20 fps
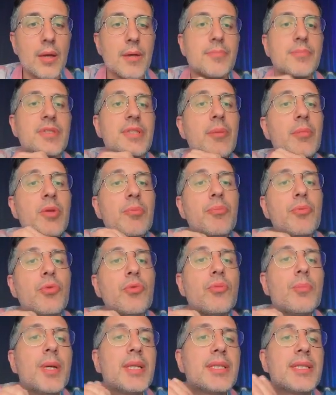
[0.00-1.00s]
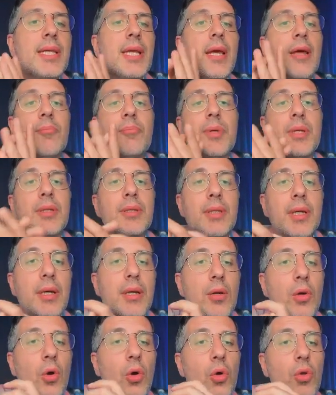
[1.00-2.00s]
Some improvements have been
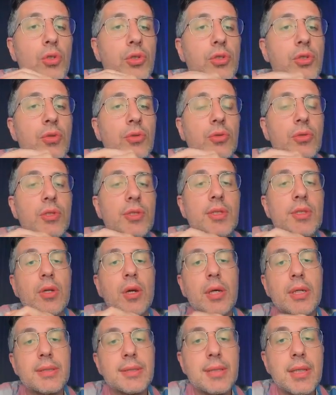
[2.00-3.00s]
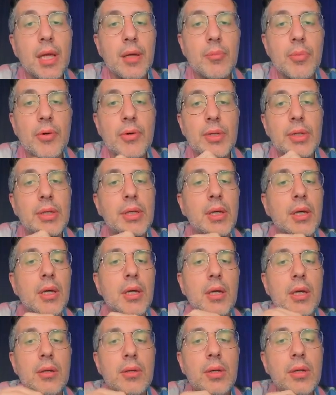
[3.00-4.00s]
done also to the sockets library.
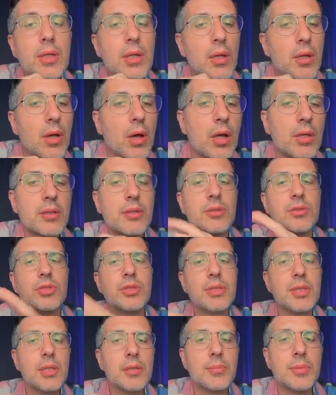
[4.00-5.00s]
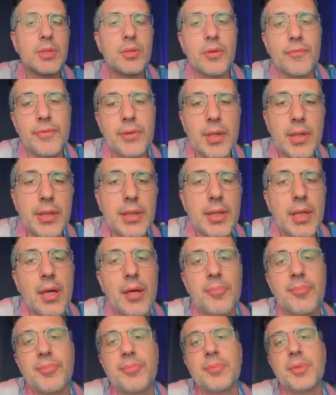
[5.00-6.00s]
Not a lot, just a little bit of
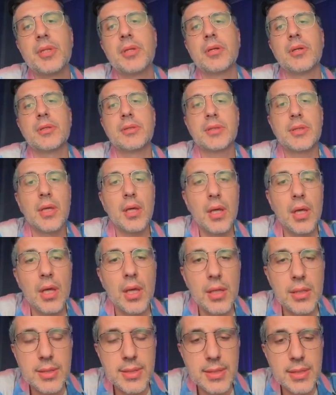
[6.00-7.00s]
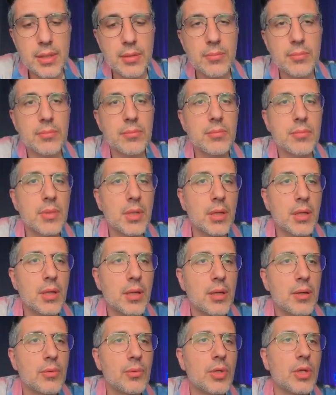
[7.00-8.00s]
cleanup, because some
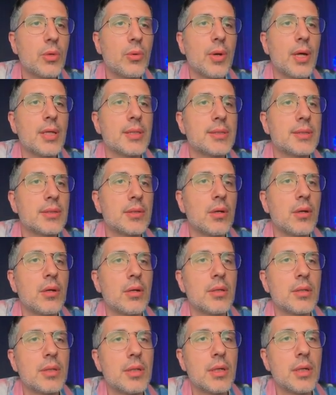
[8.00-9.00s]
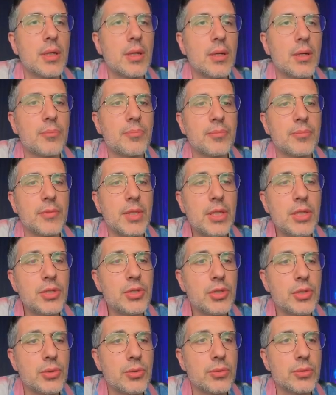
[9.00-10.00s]
requests on the
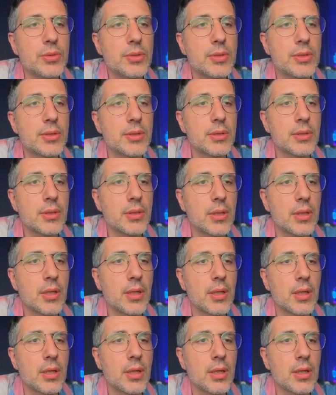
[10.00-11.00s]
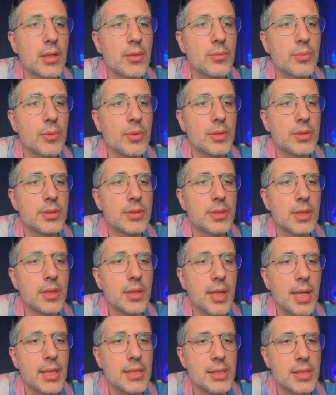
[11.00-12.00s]
issues, it was
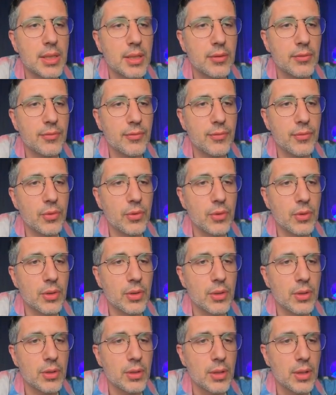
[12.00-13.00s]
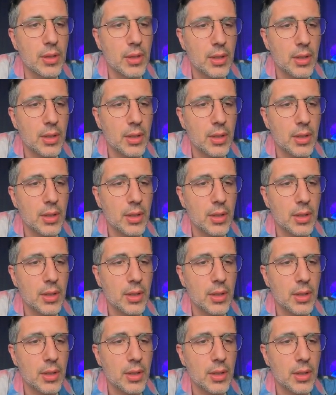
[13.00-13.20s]
asking for